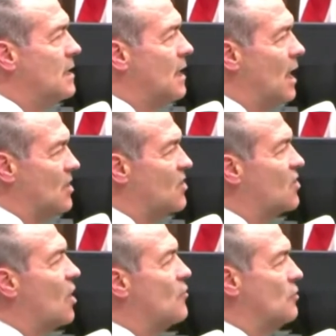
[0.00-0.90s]
a
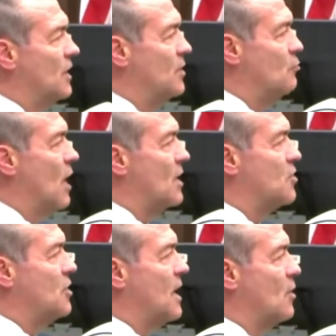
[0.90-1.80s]
southerly
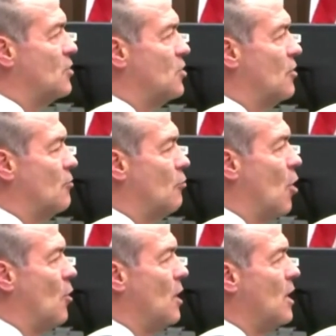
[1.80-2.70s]
direction down Sheridan Road.
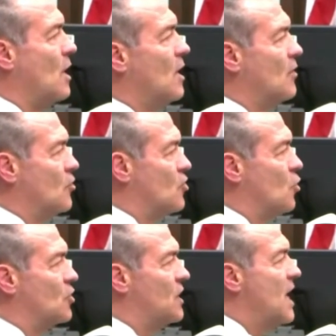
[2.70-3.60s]
There's no
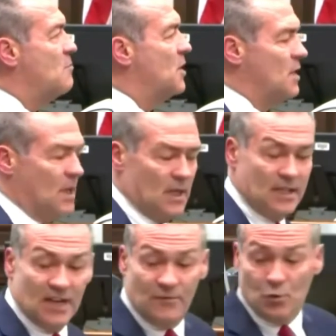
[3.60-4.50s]
statement
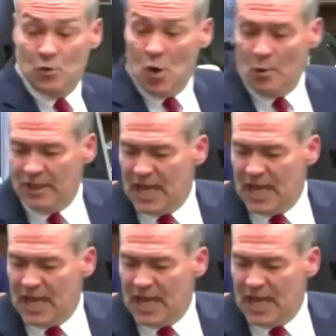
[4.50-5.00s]
that if you go in